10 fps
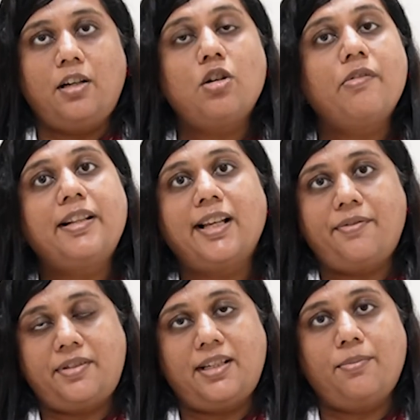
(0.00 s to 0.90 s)
along with
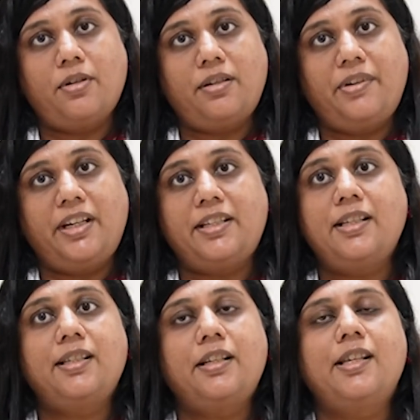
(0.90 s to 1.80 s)
lifestyle
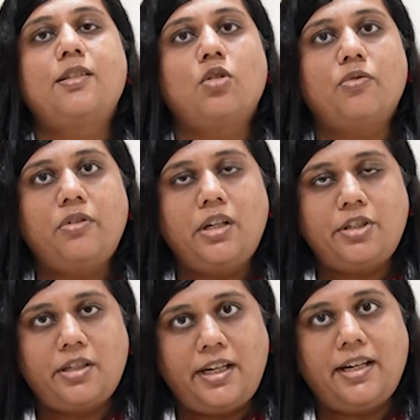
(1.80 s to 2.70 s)
modifications such as
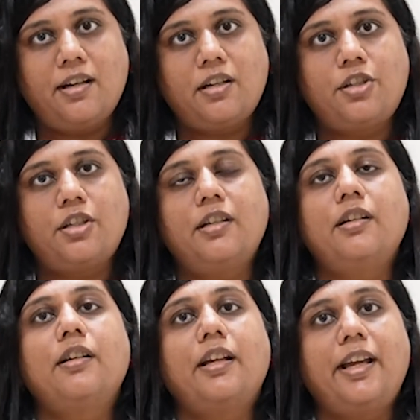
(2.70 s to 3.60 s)
ovulation induction
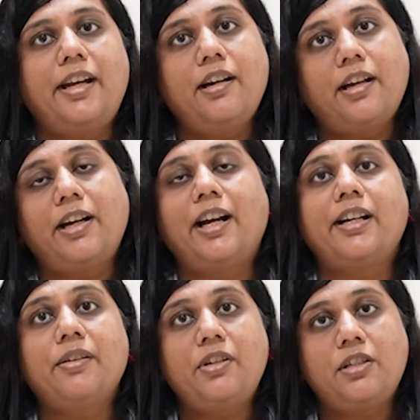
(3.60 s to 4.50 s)
and
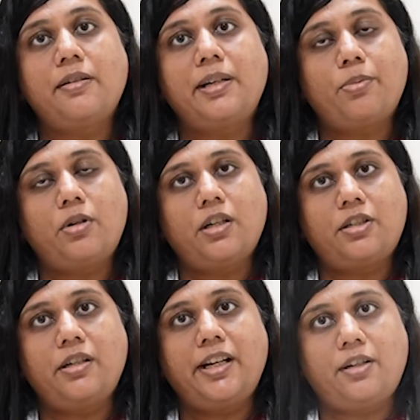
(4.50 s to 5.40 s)
artificial
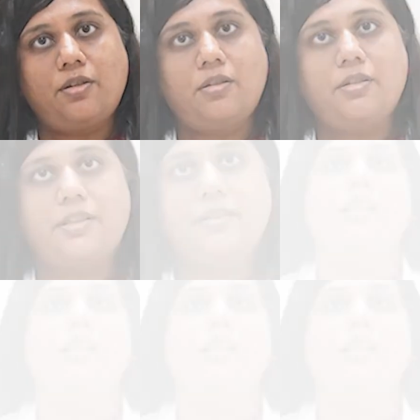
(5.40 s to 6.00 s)
reproduction technology.